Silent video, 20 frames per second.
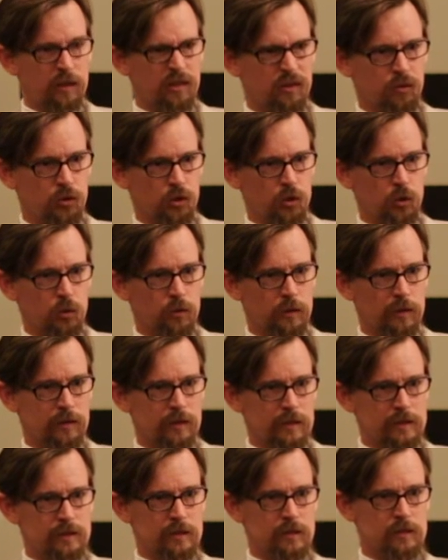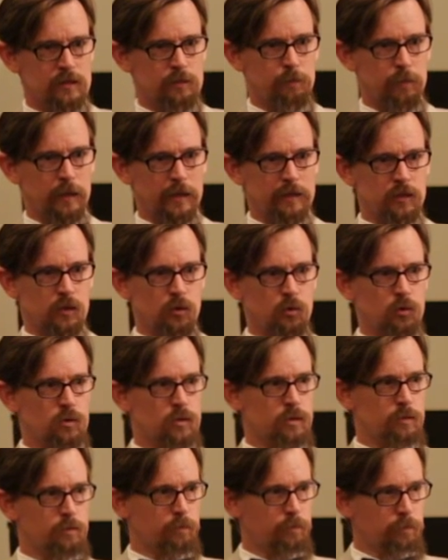through that this is
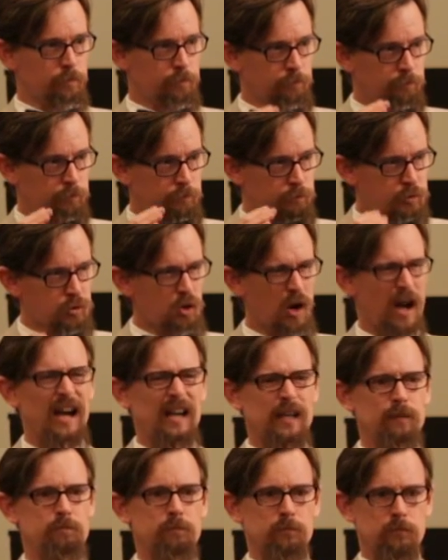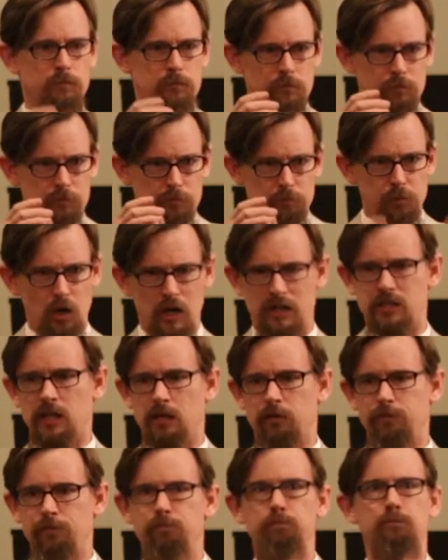Plato's prime project,
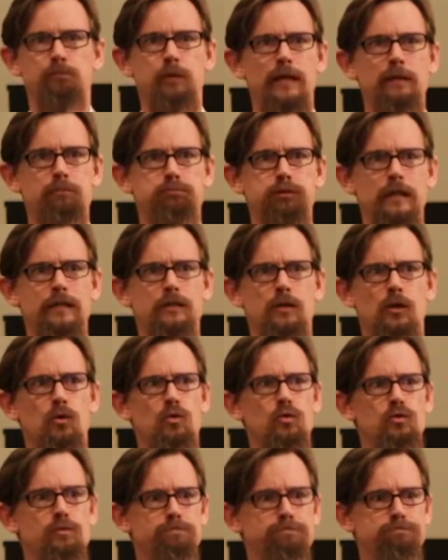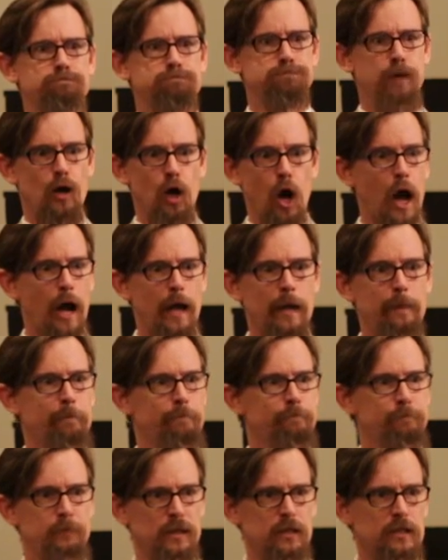Plato's prime
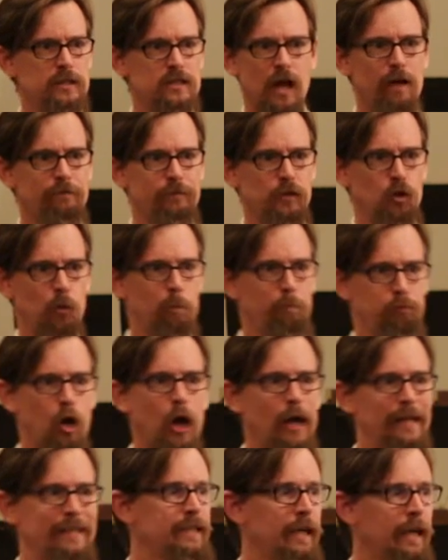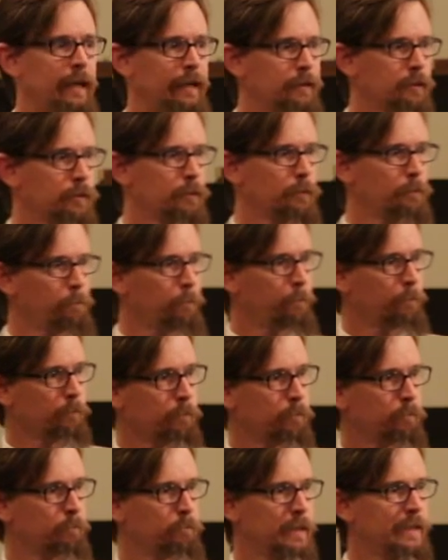philosophical project,
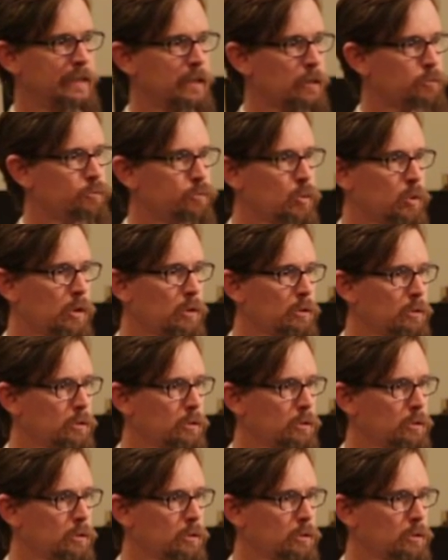P times 4.